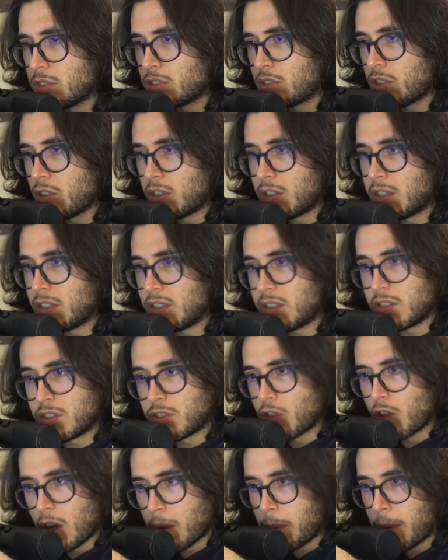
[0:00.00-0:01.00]
So this is
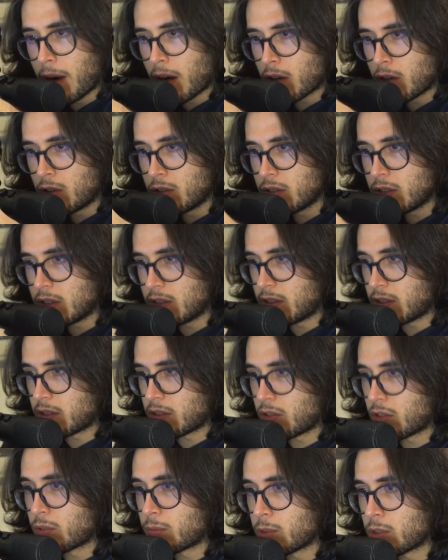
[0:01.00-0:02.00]
not a paracord, this is
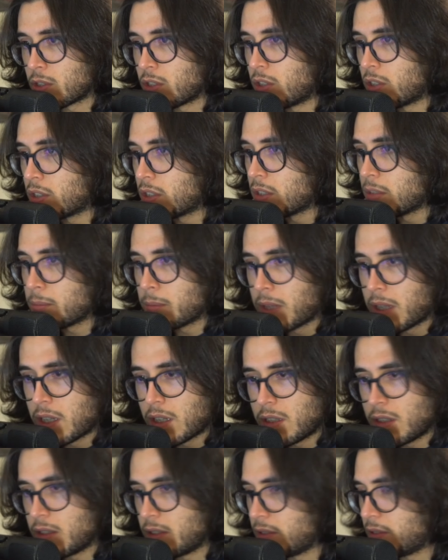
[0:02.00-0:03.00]
a normal cord,
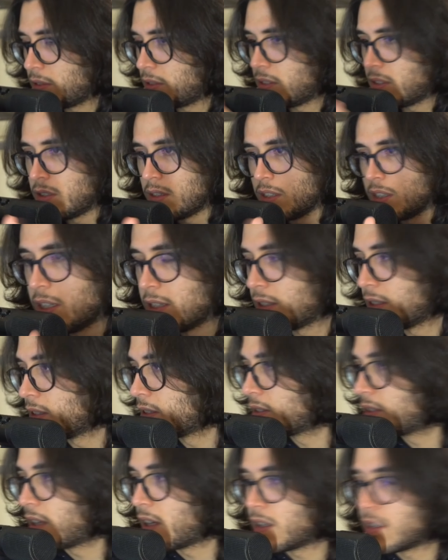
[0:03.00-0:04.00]
but it's
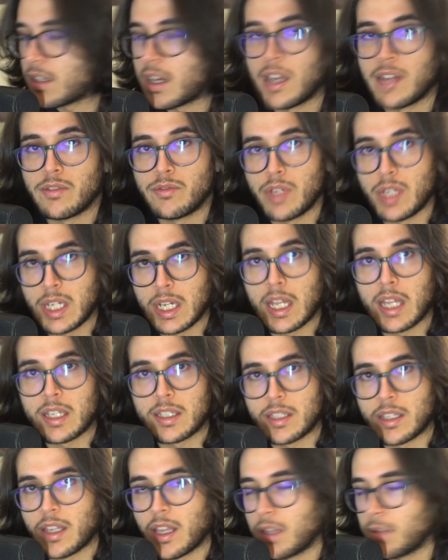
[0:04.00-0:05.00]
insane. I really like
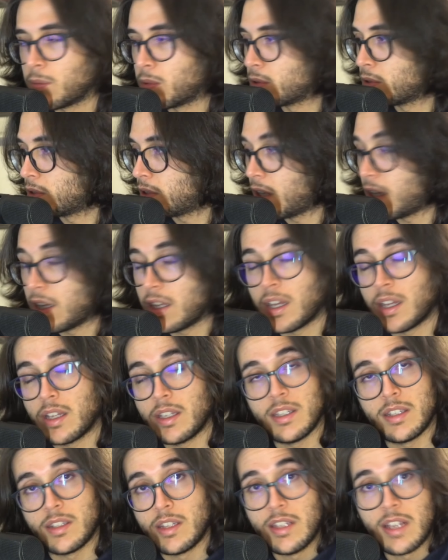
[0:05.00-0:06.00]
the cable.
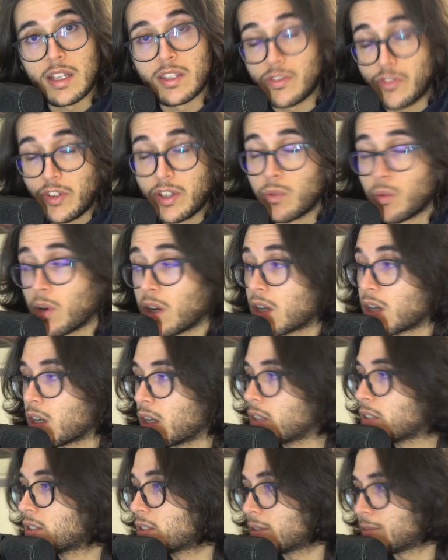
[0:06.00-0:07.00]
It does feel
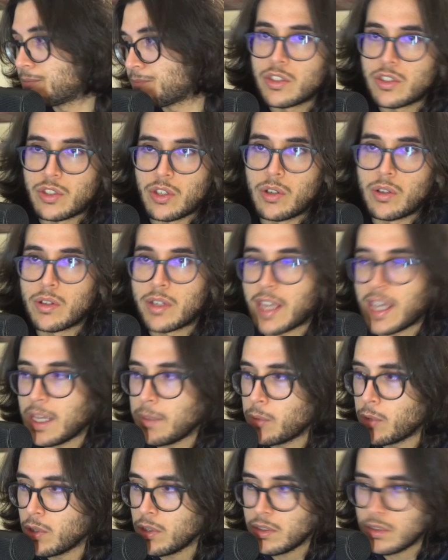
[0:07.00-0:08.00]
wireless. So
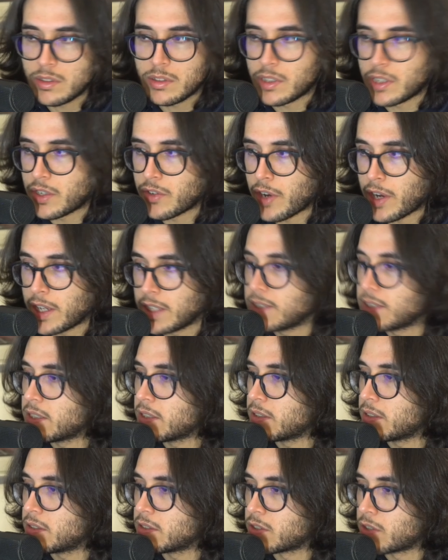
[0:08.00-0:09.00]
cable,
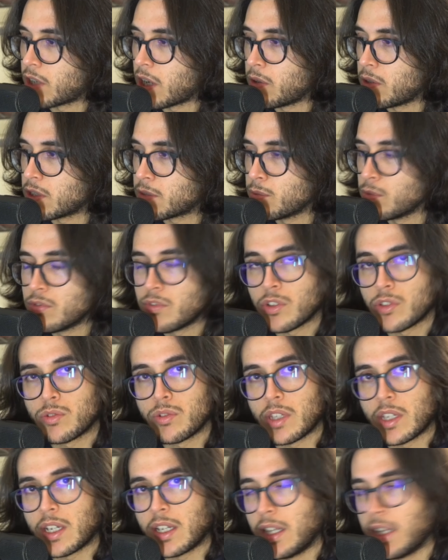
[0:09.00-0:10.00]
great. So now let's move on
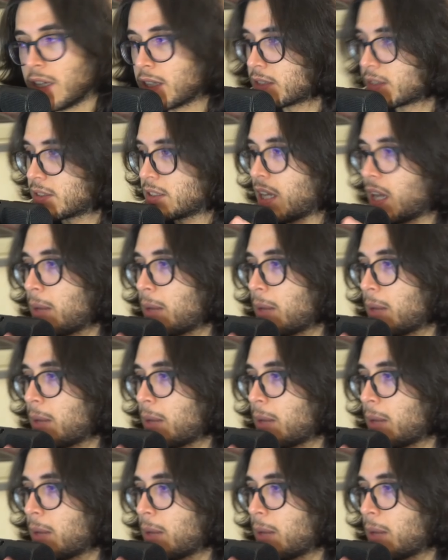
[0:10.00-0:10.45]
to the clicks.